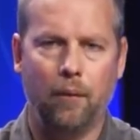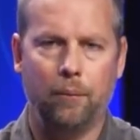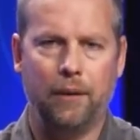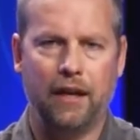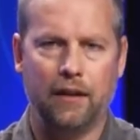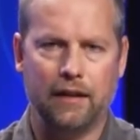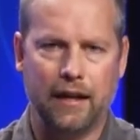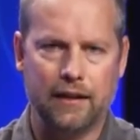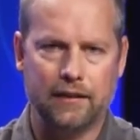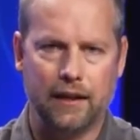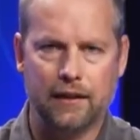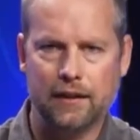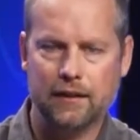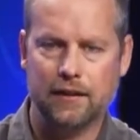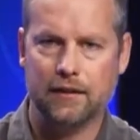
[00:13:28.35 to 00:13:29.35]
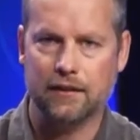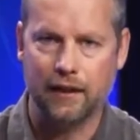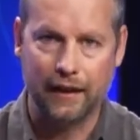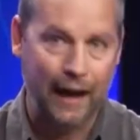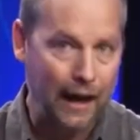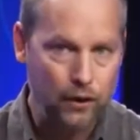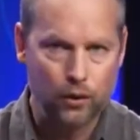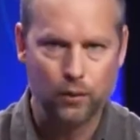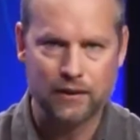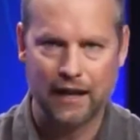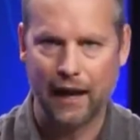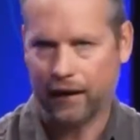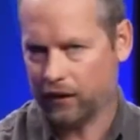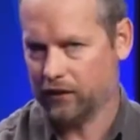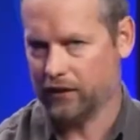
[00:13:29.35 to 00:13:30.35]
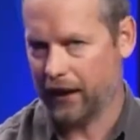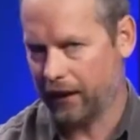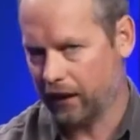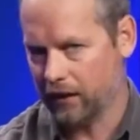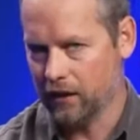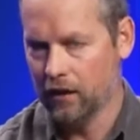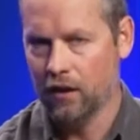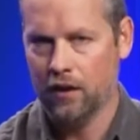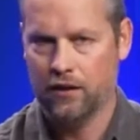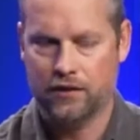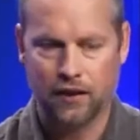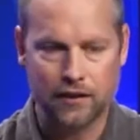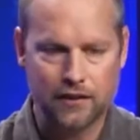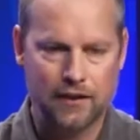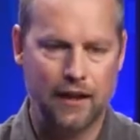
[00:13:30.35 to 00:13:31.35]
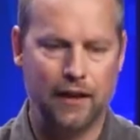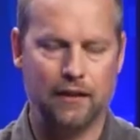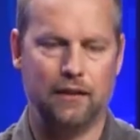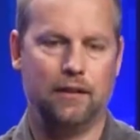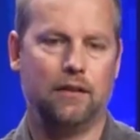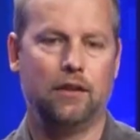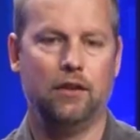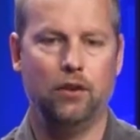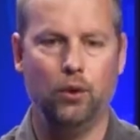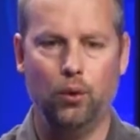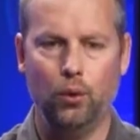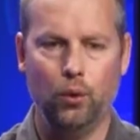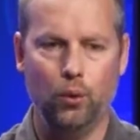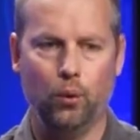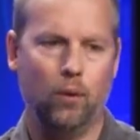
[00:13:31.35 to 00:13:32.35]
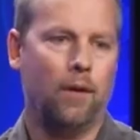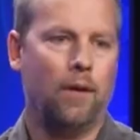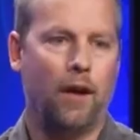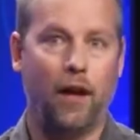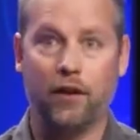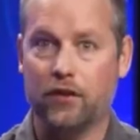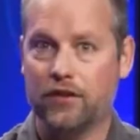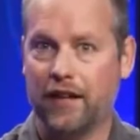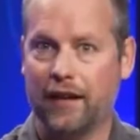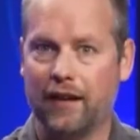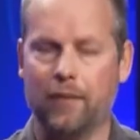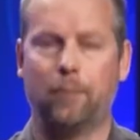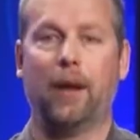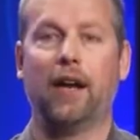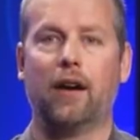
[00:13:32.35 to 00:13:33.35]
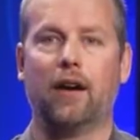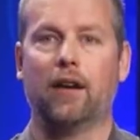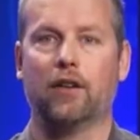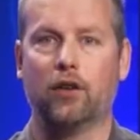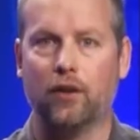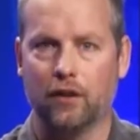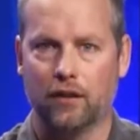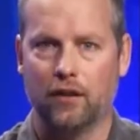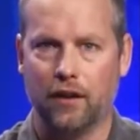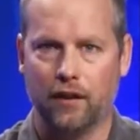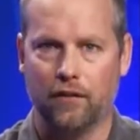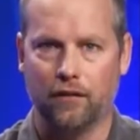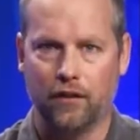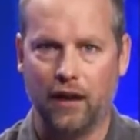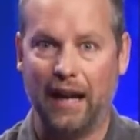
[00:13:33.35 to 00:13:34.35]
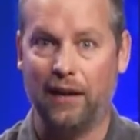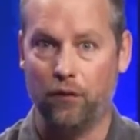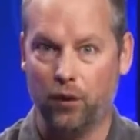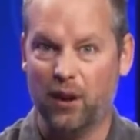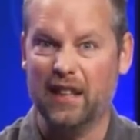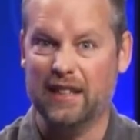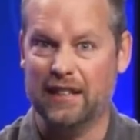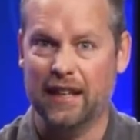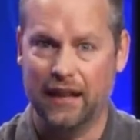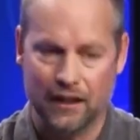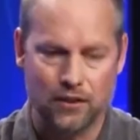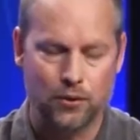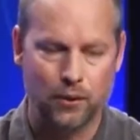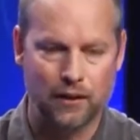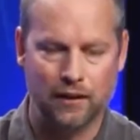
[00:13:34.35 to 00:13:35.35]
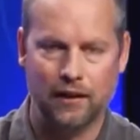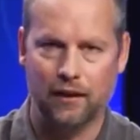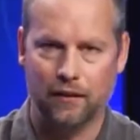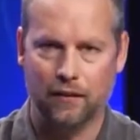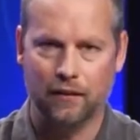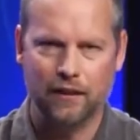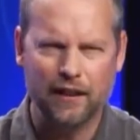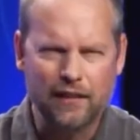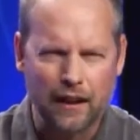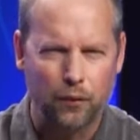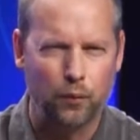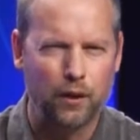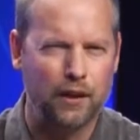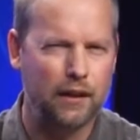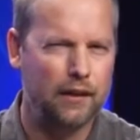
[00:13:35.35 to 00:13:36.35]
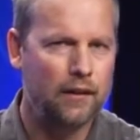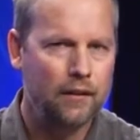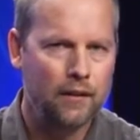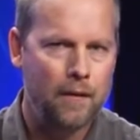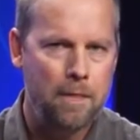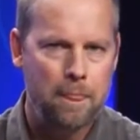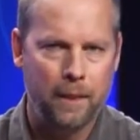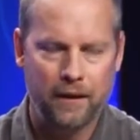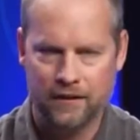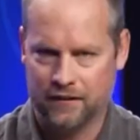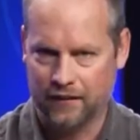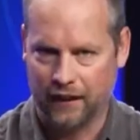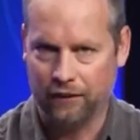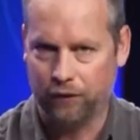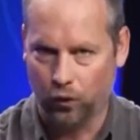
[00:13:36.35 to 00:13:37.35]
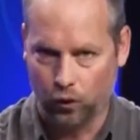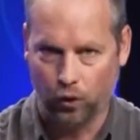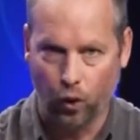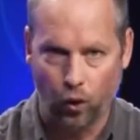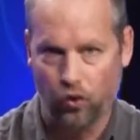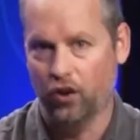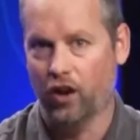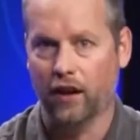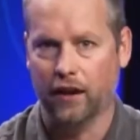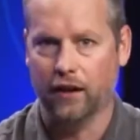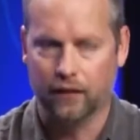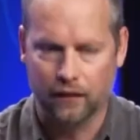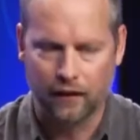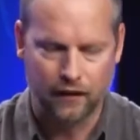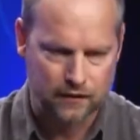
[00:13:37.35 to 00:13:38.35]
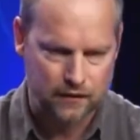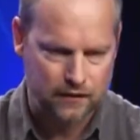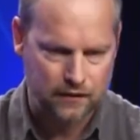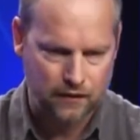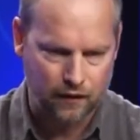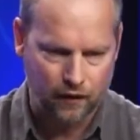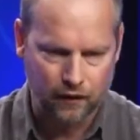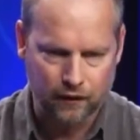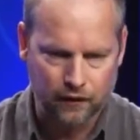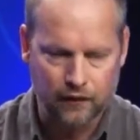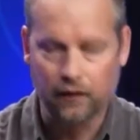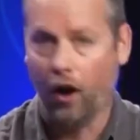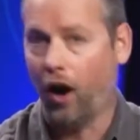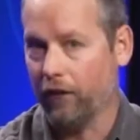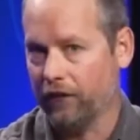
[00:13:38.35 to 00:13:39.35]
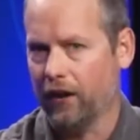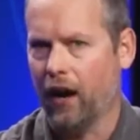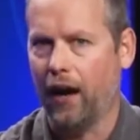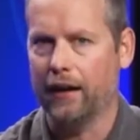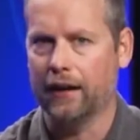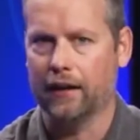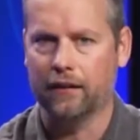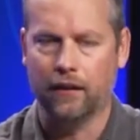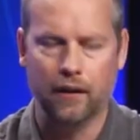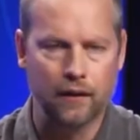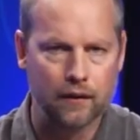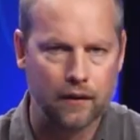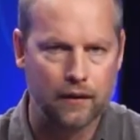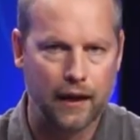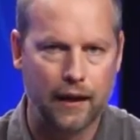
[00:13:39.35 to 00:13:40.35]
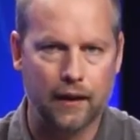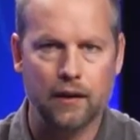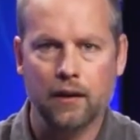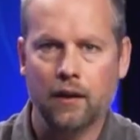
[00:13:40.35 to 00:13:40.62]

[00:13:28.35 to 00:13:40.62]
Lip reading: Being a data scientist is like, how do you attack your data such that you understand it better and you can kind of really dig into it and get that really insightful gold nugget that's often hiding in the data,